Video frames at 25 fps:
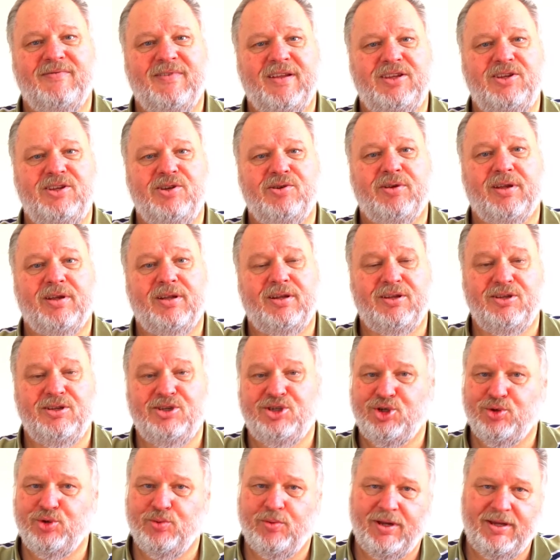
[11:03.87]
that you can
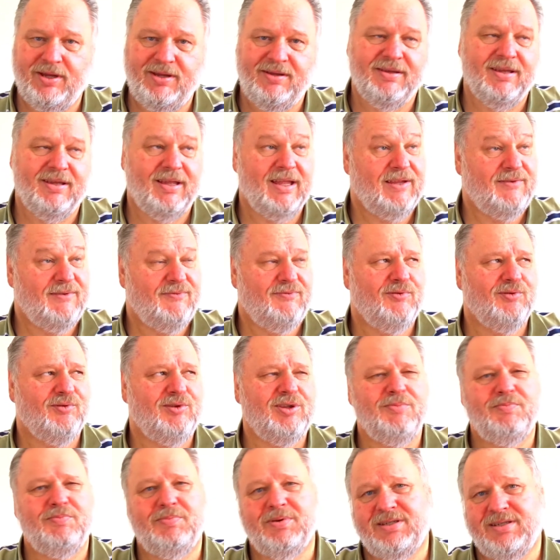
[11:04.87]
enjoy at
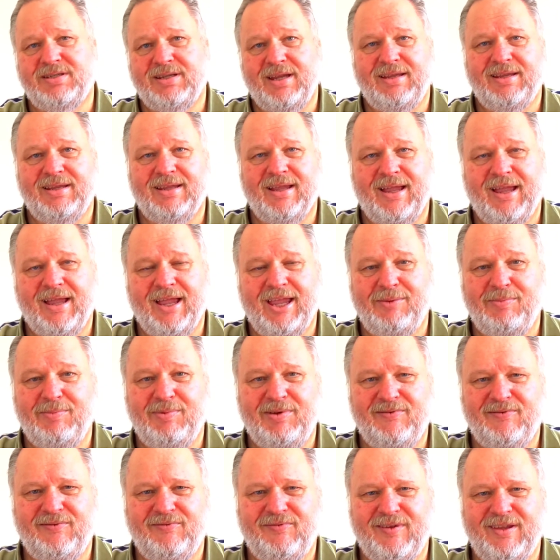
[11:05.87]
40%
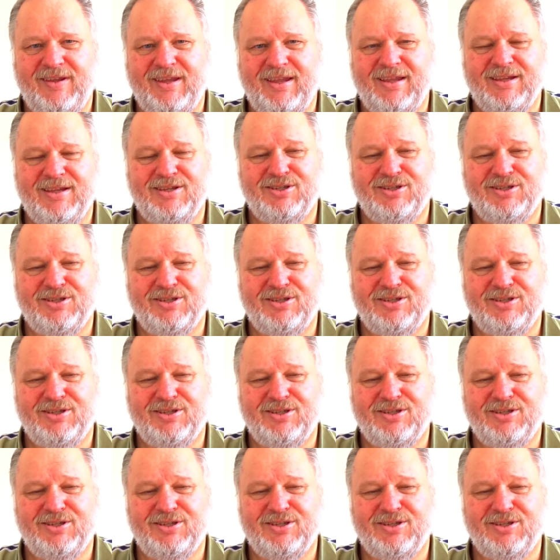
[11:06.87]
ABV.